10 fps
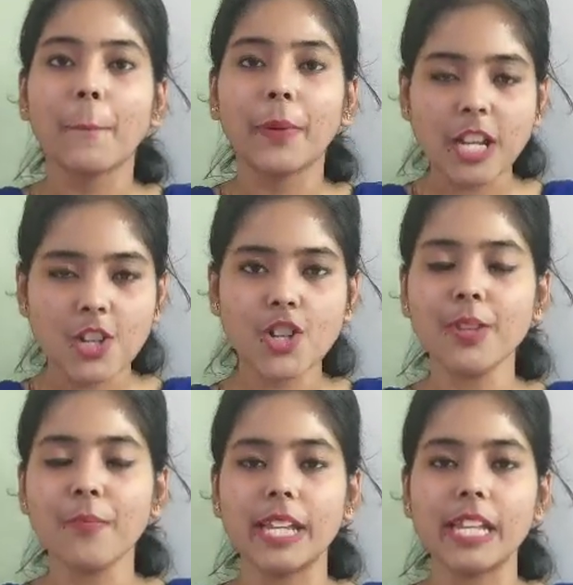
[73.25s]

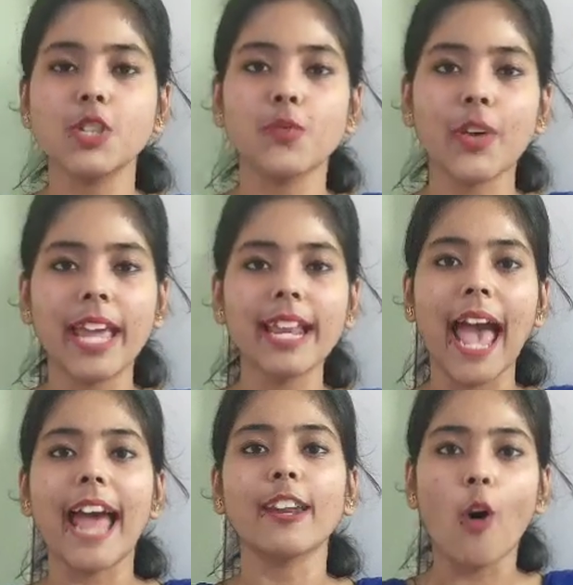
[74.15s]
Pressure means
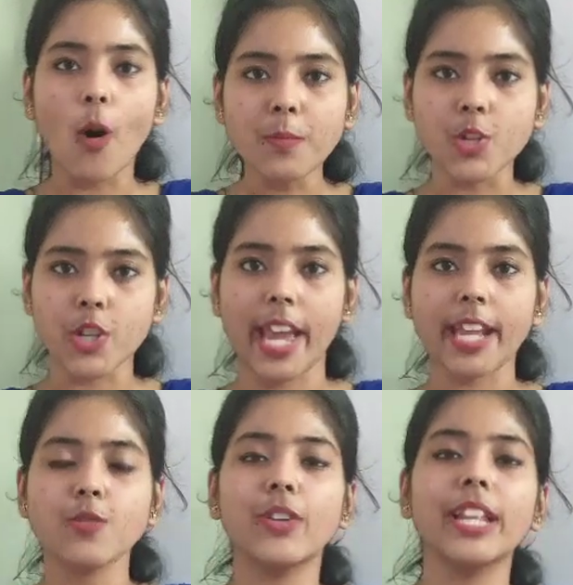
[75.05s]
when an
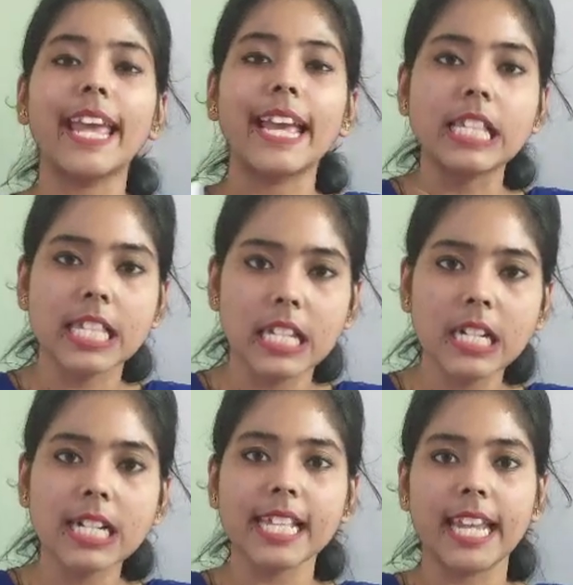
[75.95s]
object will
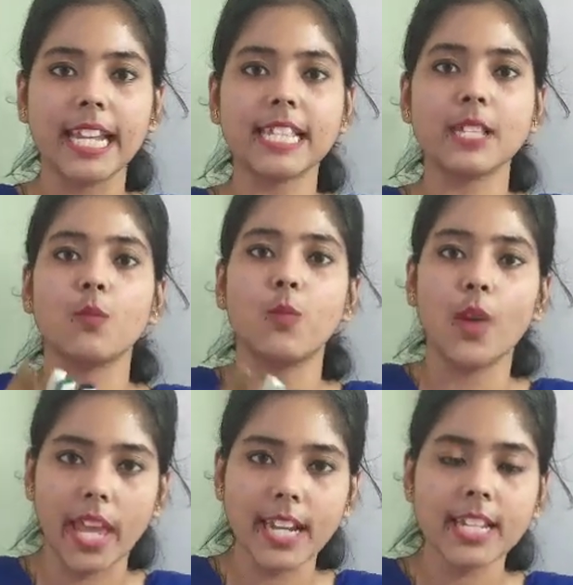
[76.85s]
exert its
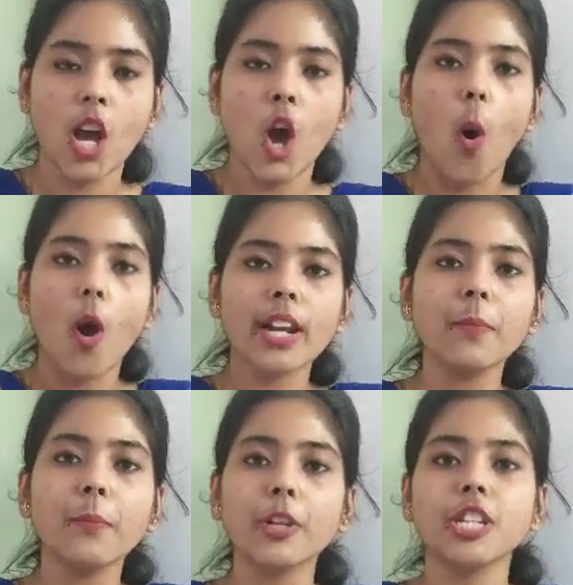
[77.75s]
weight on
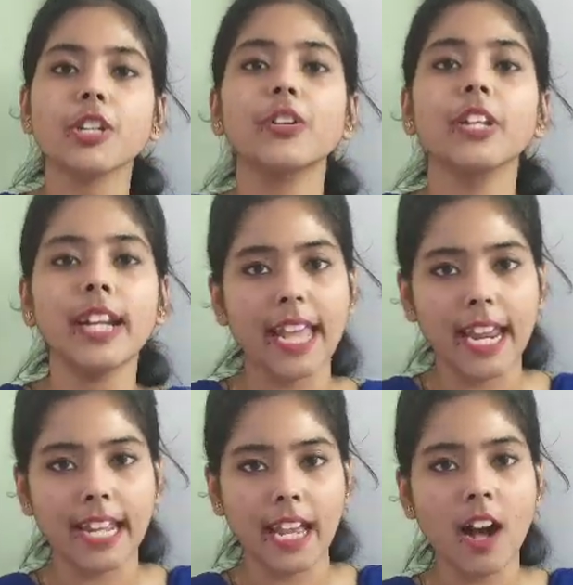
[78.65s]
a particular
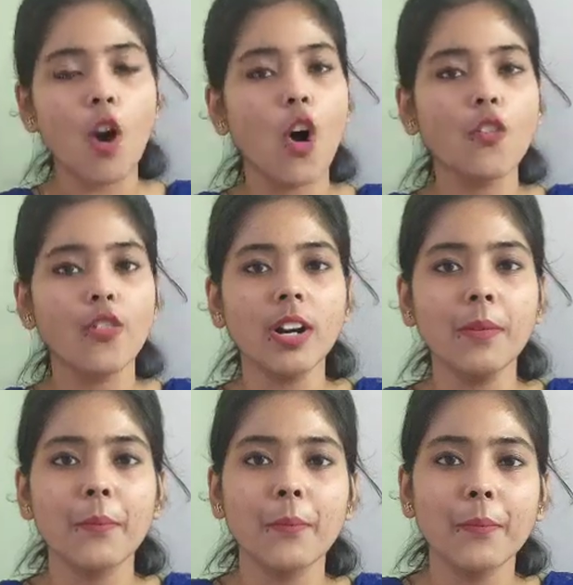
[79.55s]
area of
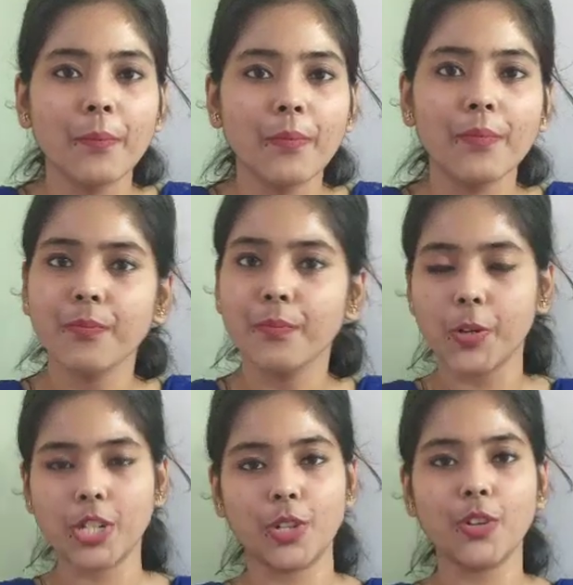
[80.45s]
a
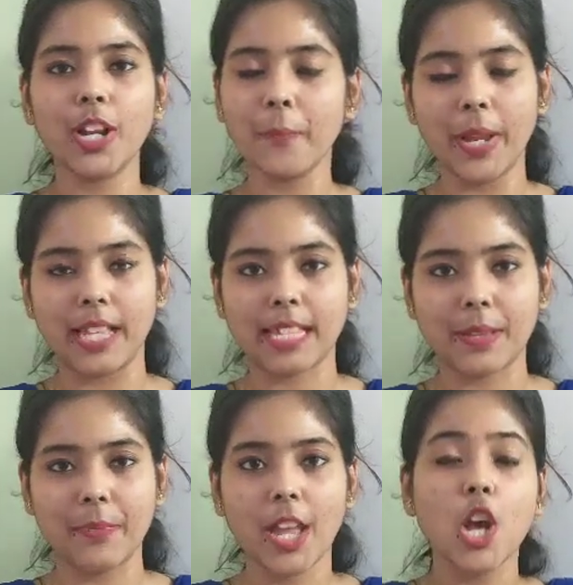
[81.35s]
particular
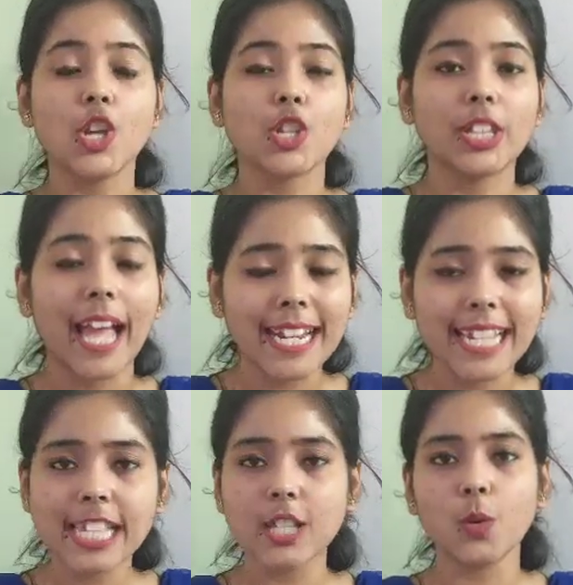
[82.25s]
place. So that
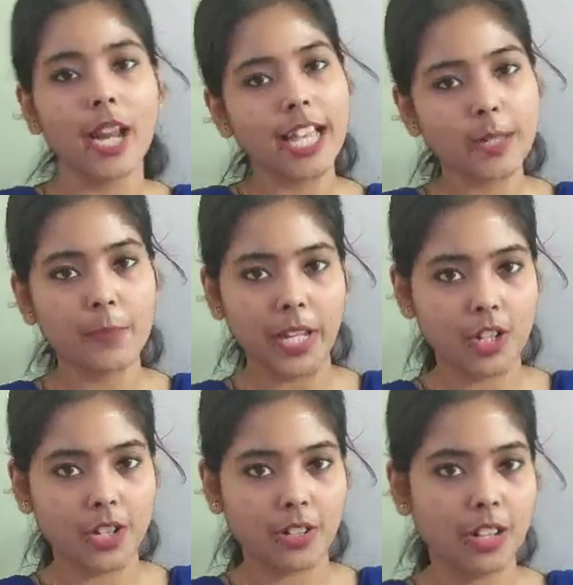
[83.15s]
is known as
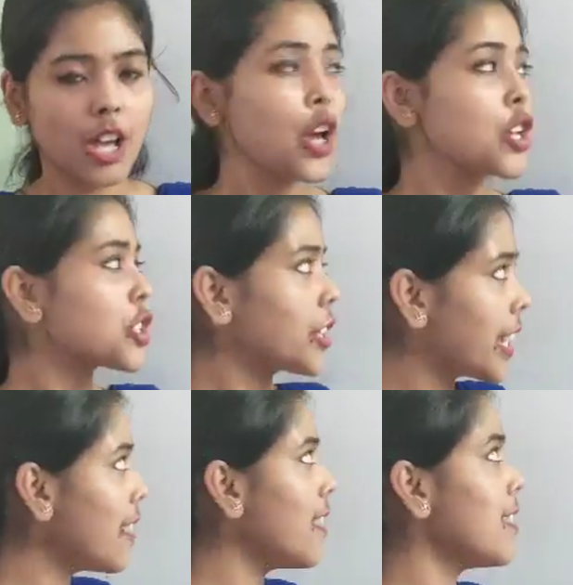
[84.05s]
pressure. So
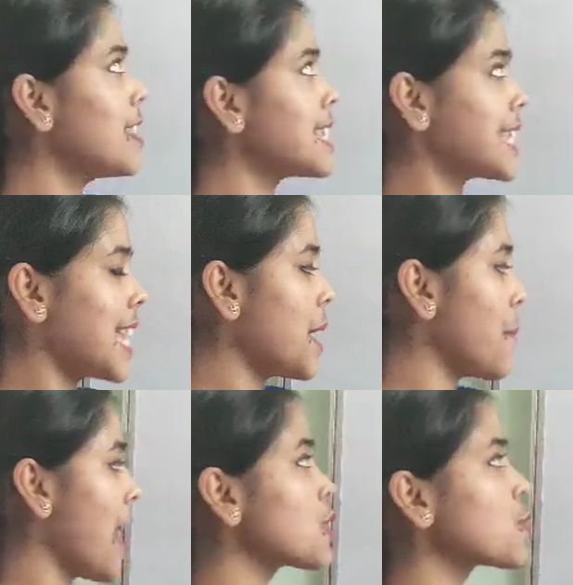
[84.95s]
here same
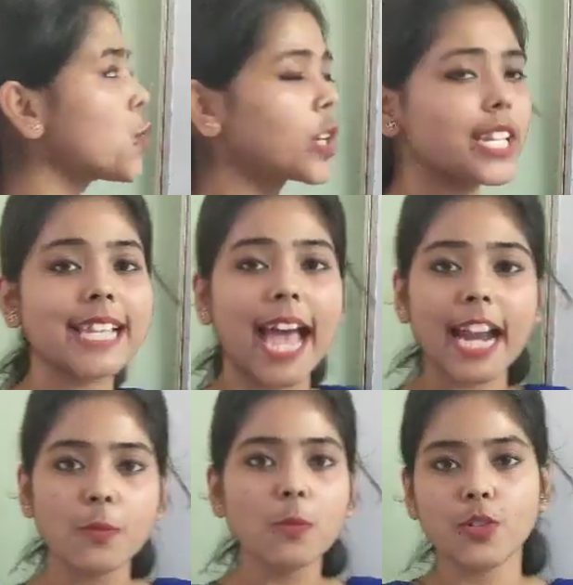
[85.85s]
as what is
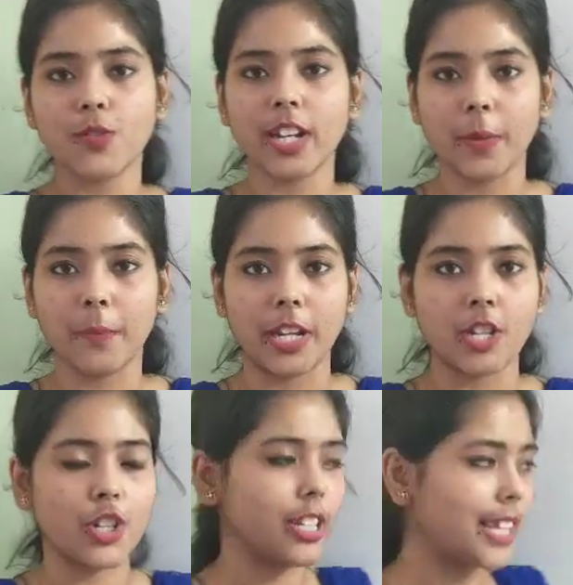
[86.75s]
atmospheric
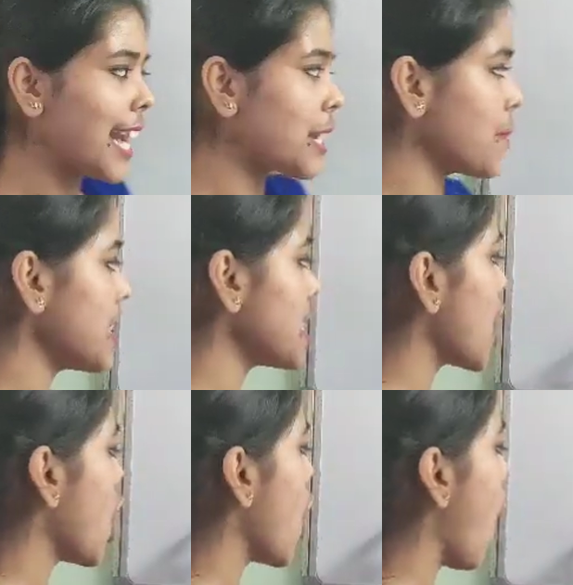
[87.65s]
pressure. That means
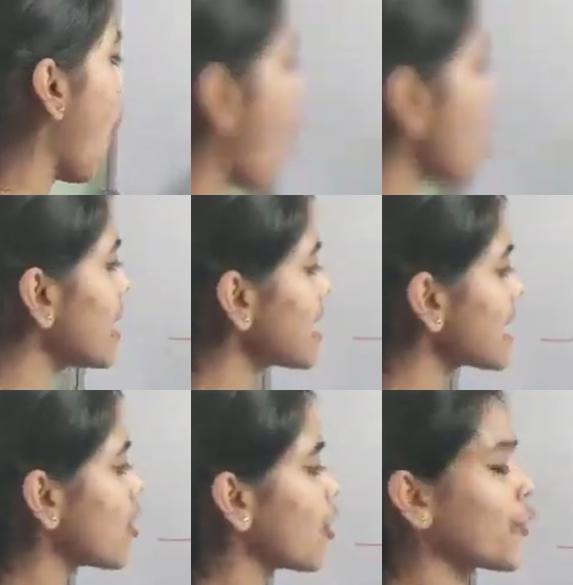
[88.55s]
on the
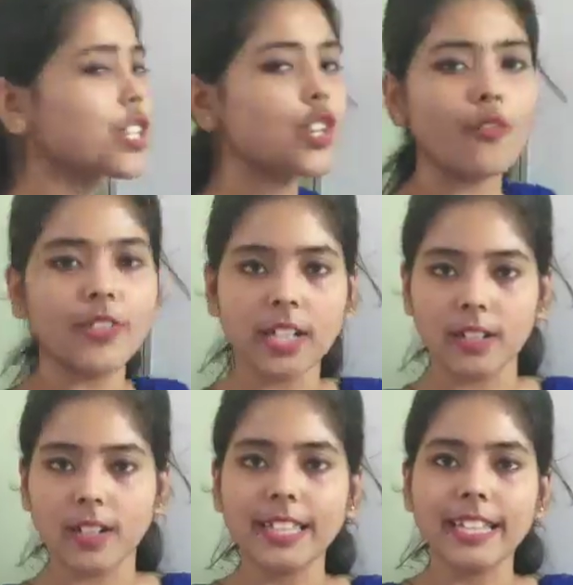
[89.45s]
surface of the
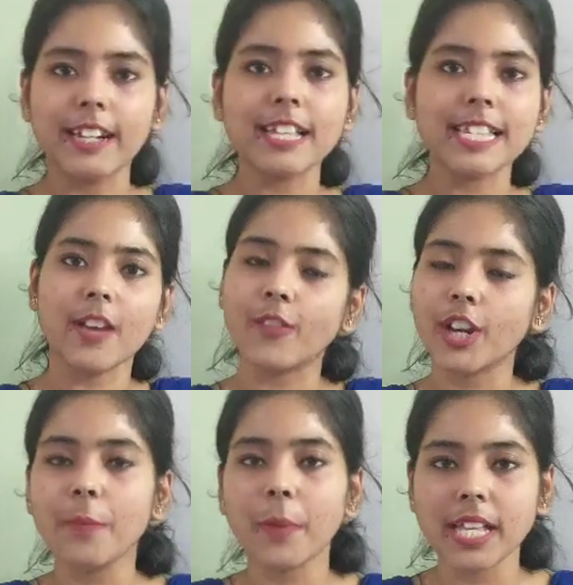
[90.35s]
earth there are
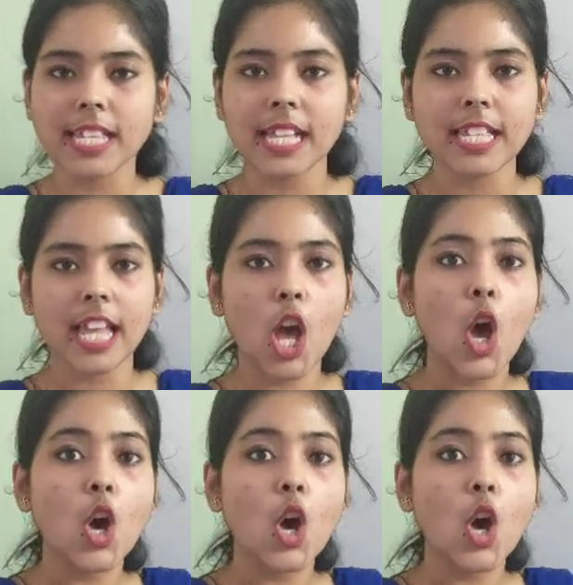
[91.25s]
several places.